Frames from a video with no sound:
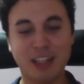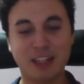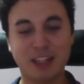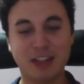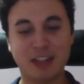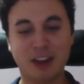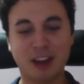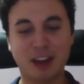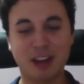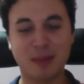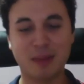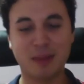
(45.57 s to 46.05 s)
to
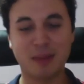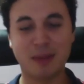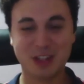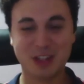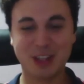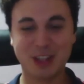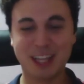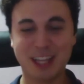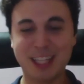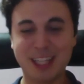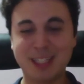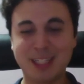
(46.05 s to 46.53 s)
talk
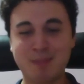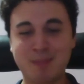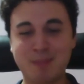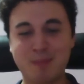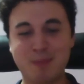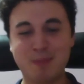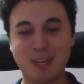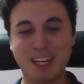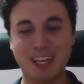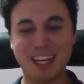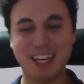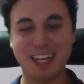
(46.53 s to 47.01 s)
about. Let's
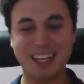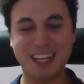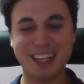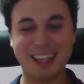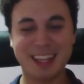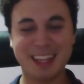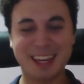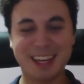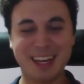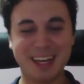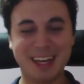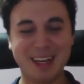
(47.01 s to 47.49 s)
begin
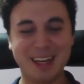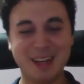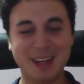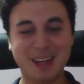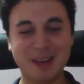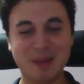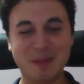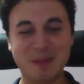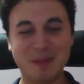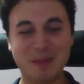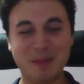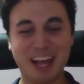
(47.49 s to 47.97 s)

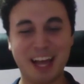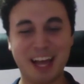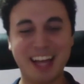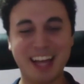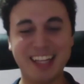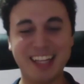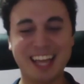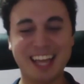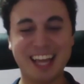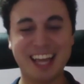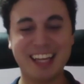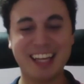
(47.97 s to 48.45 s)
the
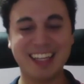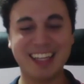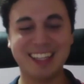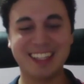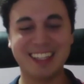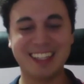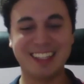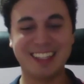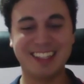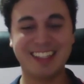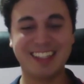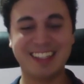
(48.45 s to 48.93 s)
blind date.
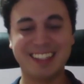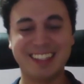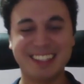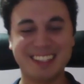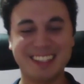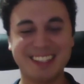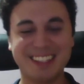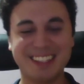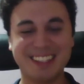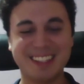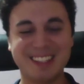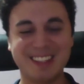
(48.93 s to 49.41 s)

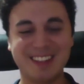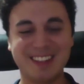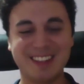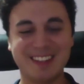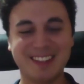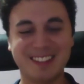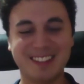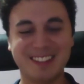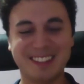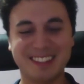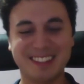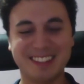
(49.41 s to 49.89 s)
So. All
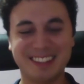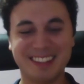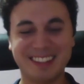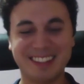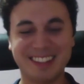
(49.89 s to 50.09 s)
right.